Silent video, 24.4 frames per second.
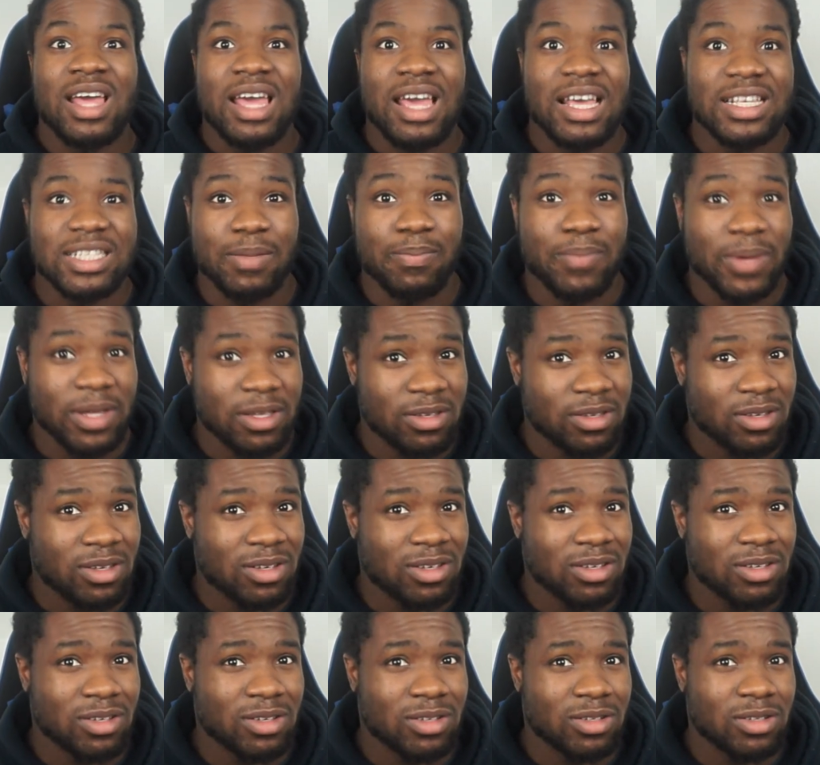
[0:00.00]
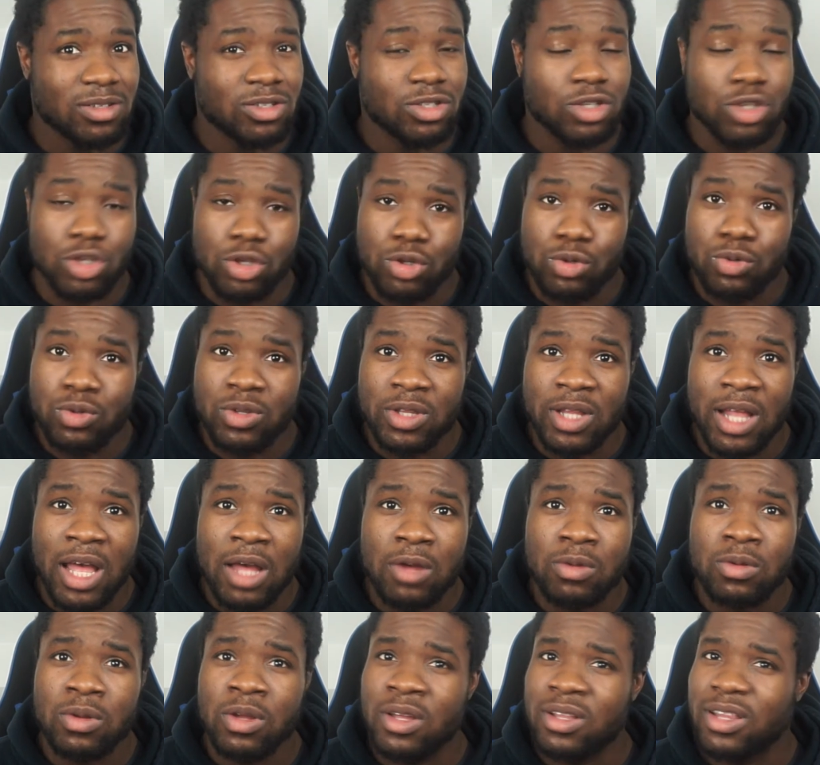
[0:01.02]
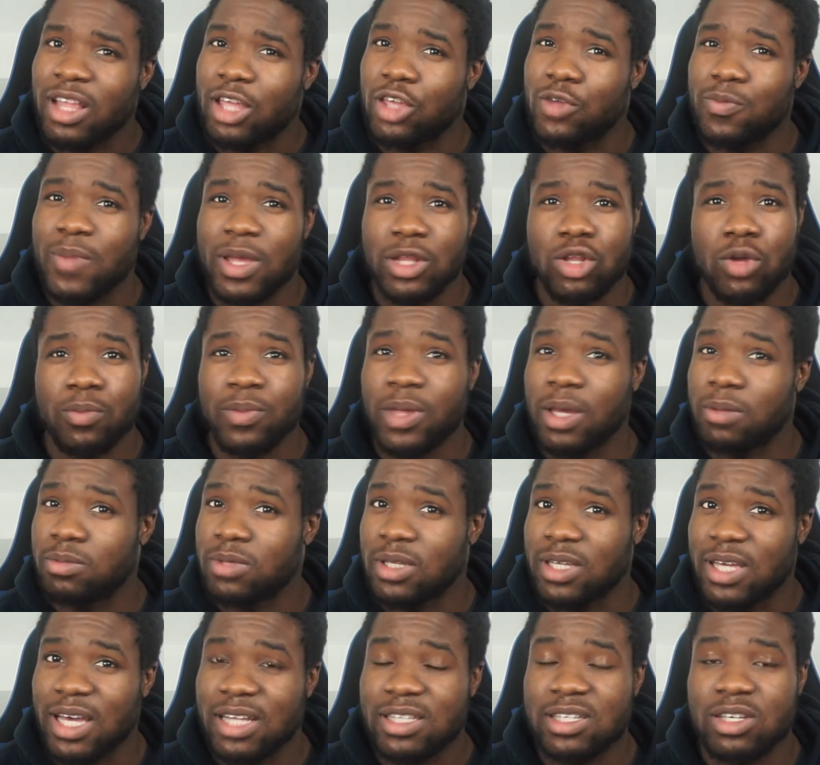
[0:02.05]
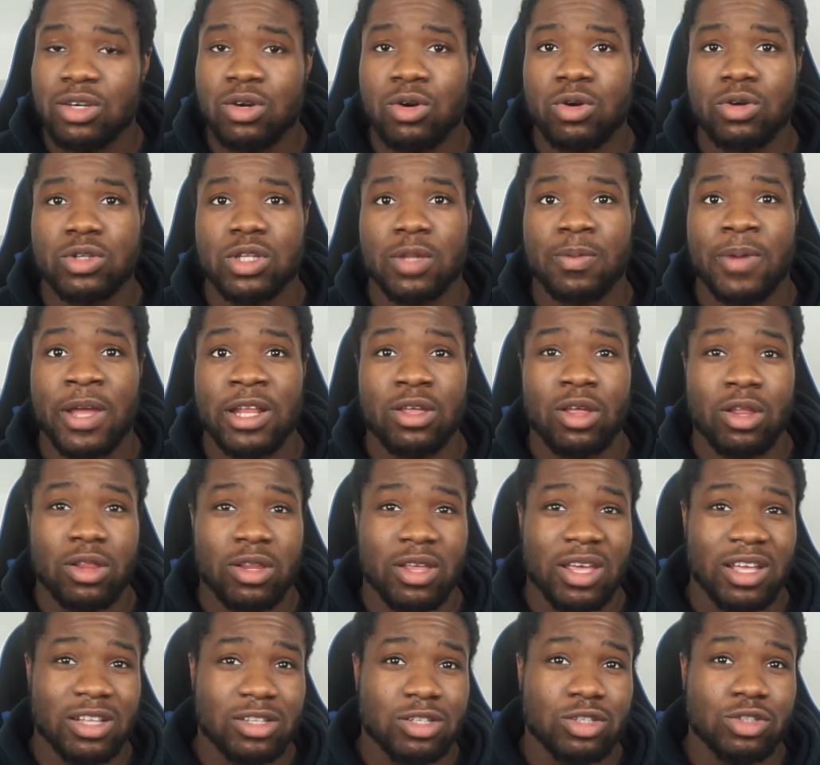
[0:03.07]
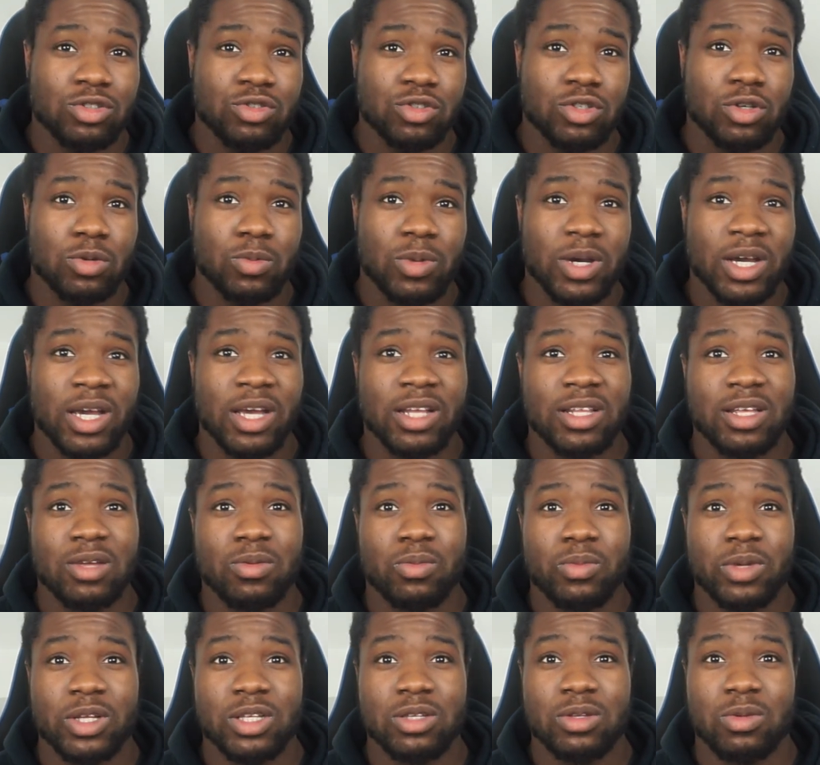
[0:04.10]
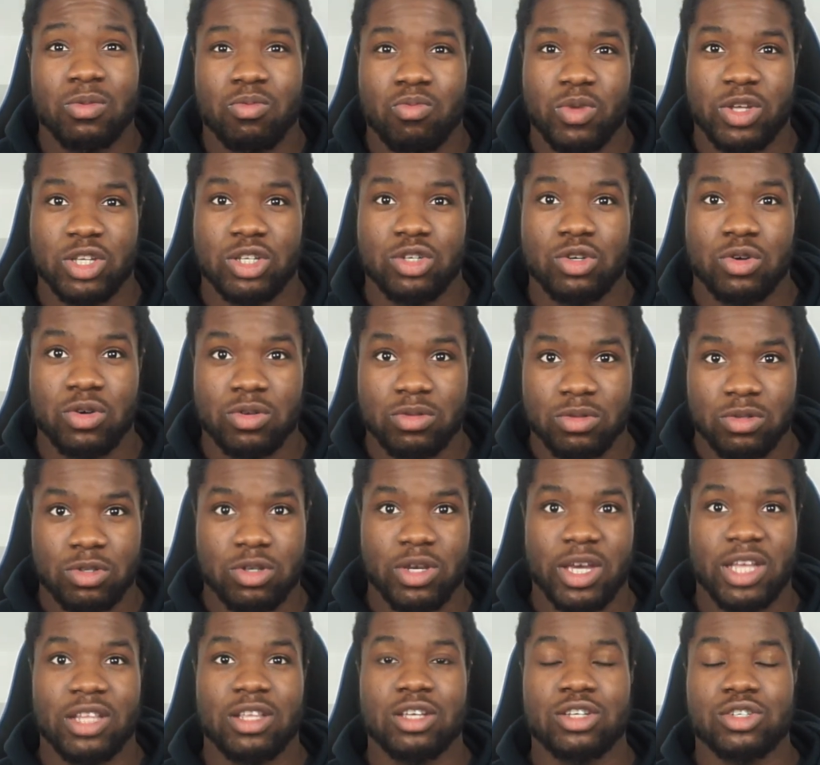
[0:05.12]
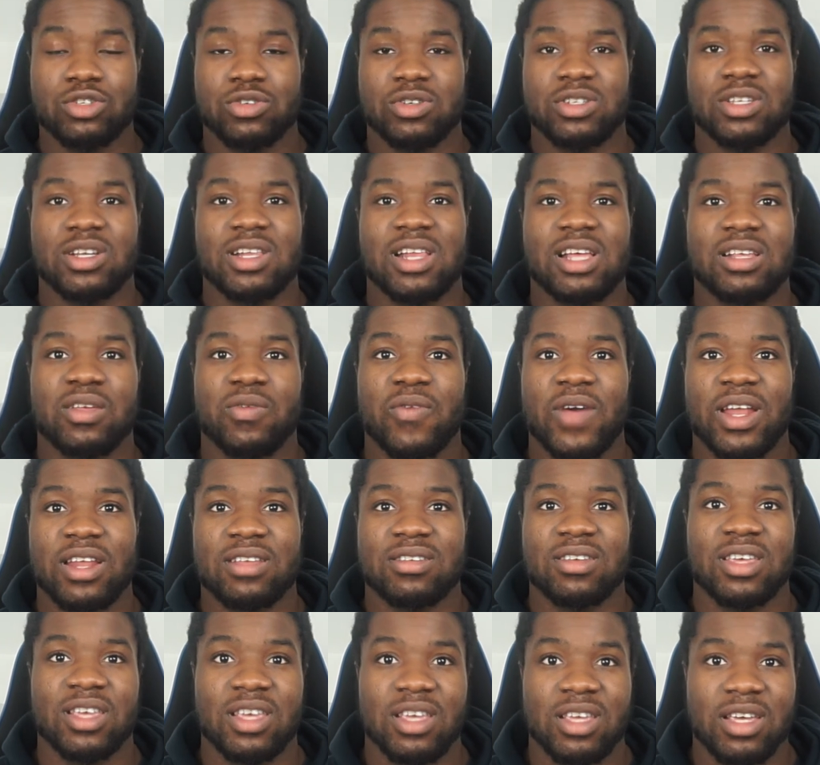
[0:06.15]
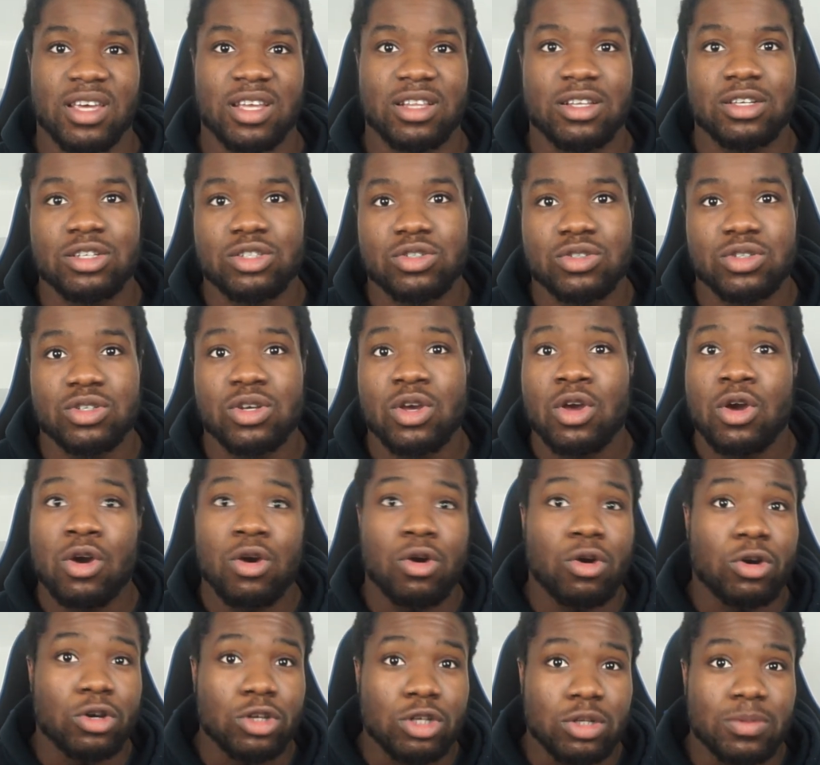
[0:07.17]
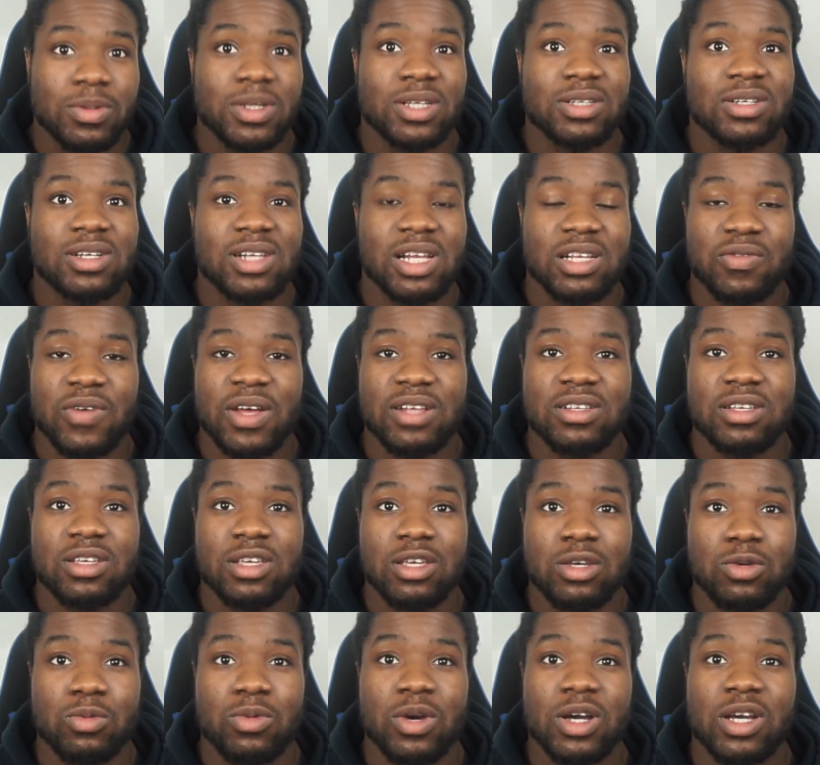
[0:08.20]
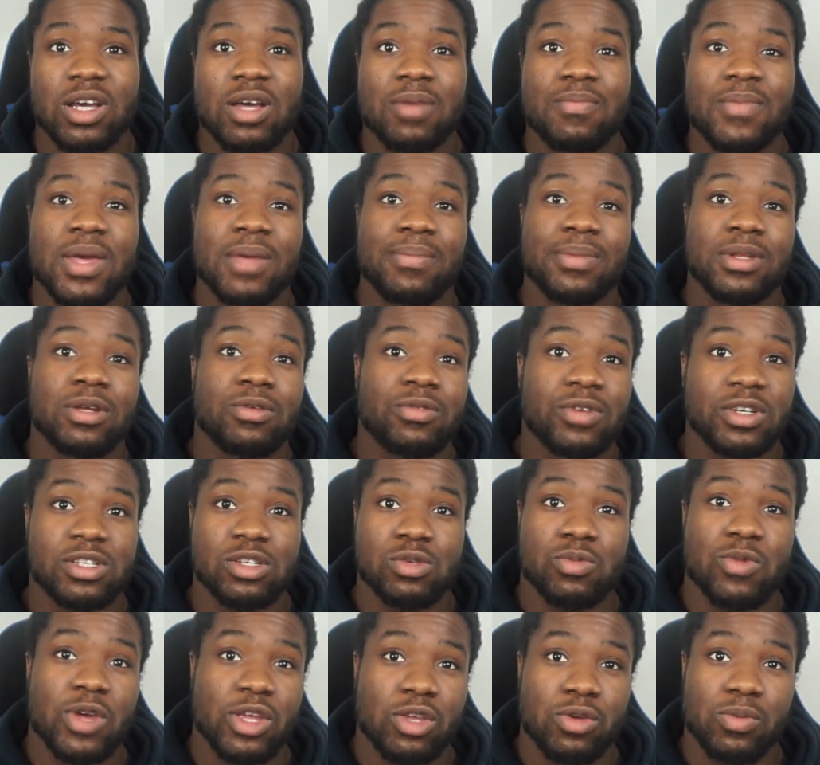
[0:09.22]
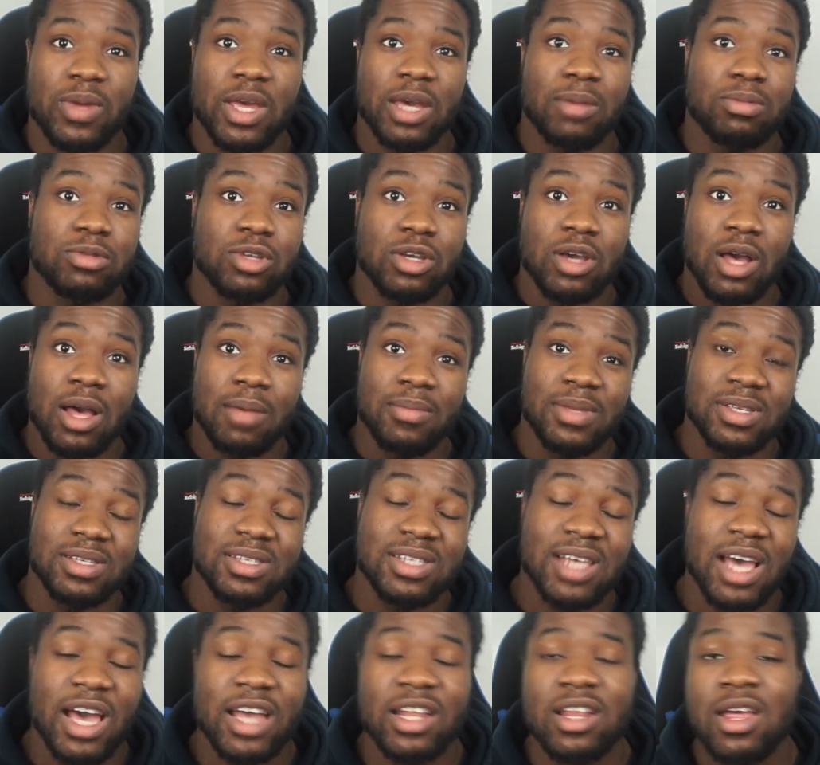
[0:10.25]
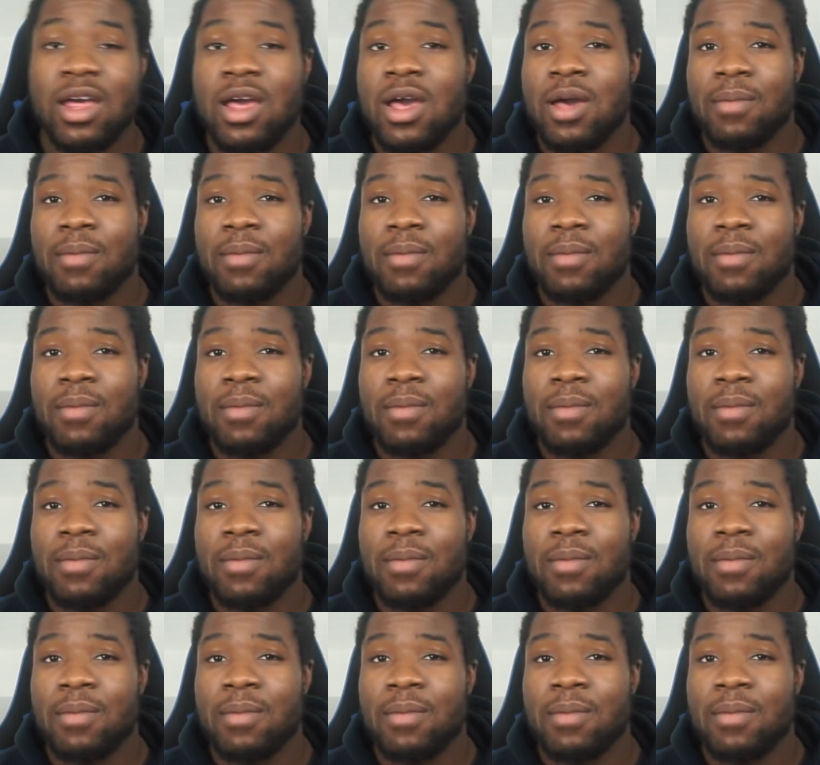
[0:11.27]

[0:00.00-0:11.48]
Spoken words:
is a bit skewed now, that you may not be able to get it, or depending on the industry you're working in which your industry is classified as a key industry, or you'd be classified as a key worker, maybe the reason where you'd be able to come inside,